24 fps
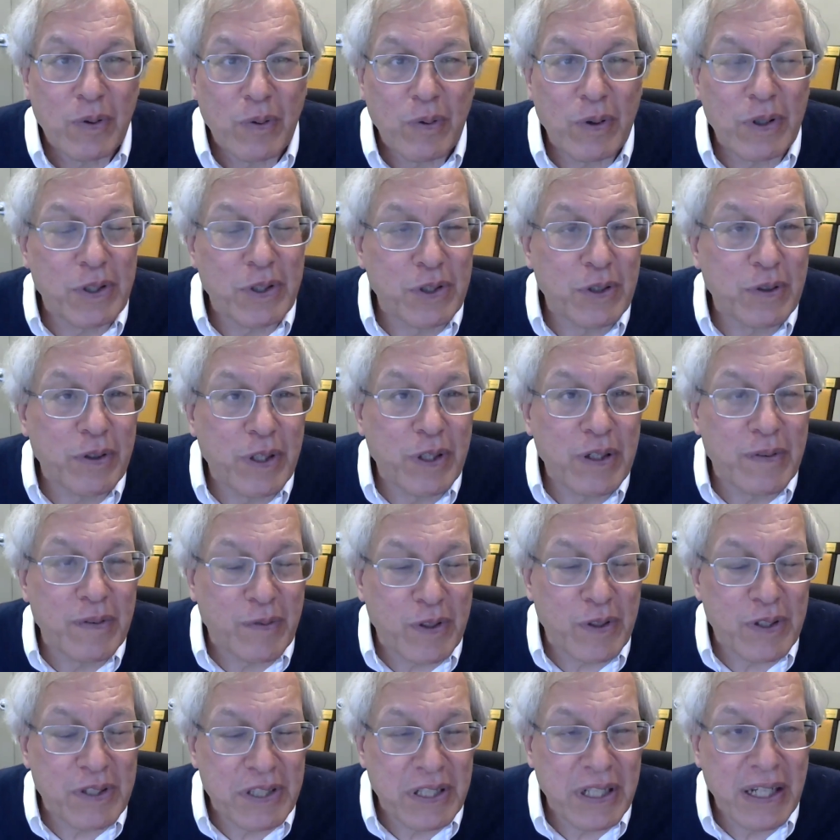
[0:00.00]
or Duke
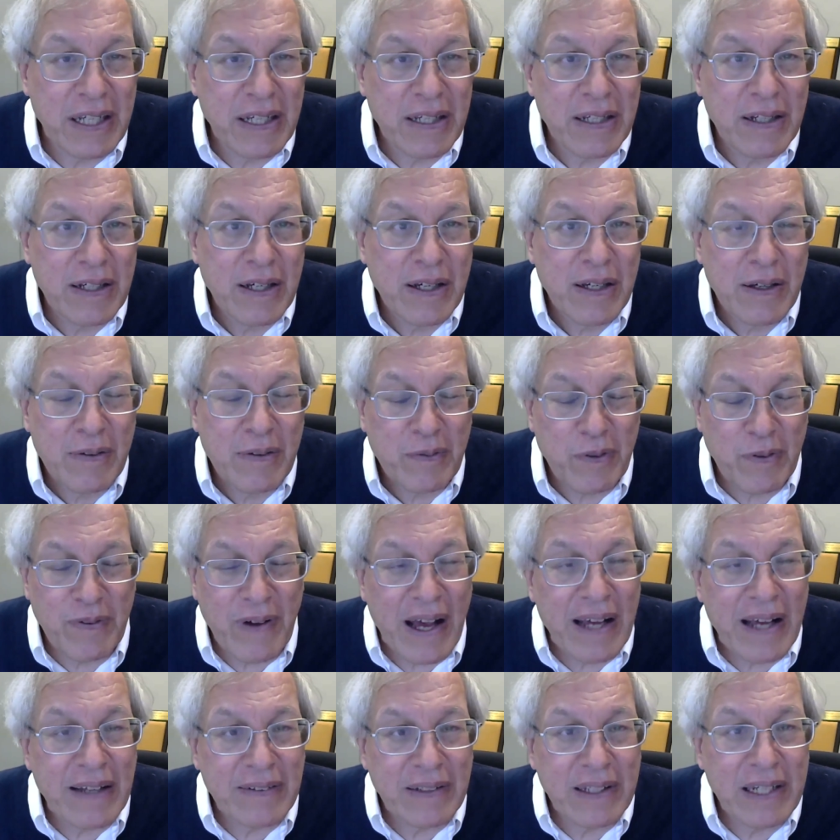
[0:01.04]
University for
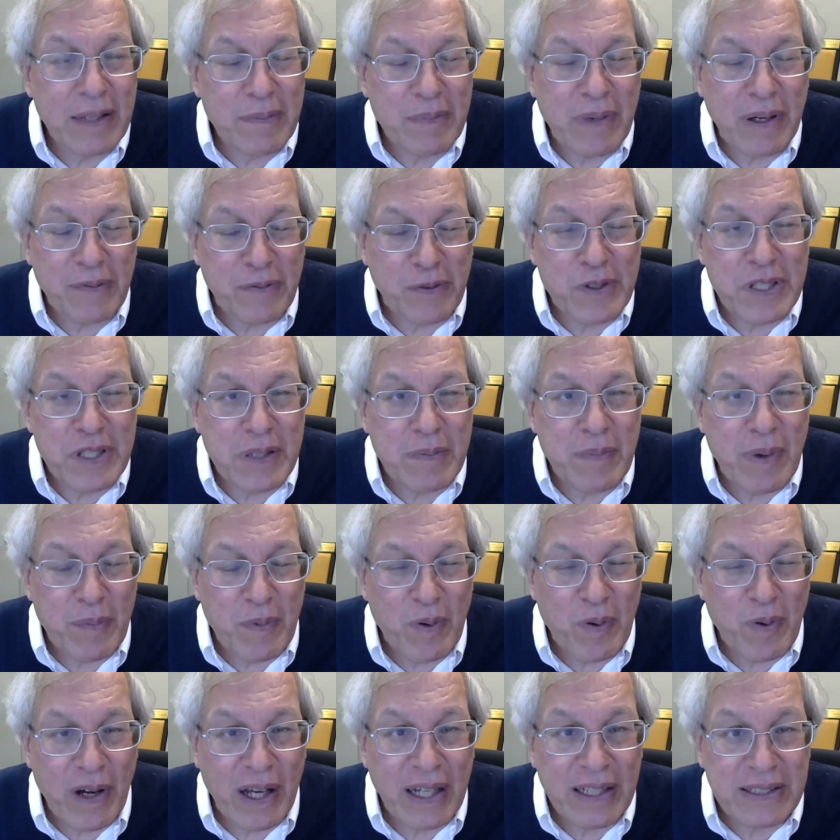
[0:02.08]
violating my First
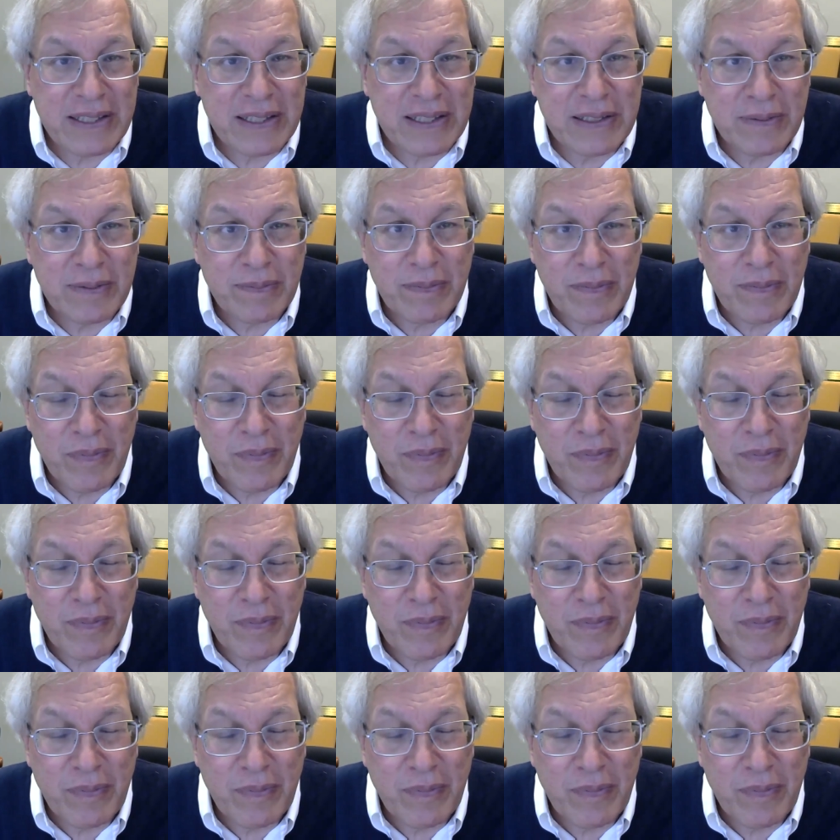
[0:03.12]
Amendment rights.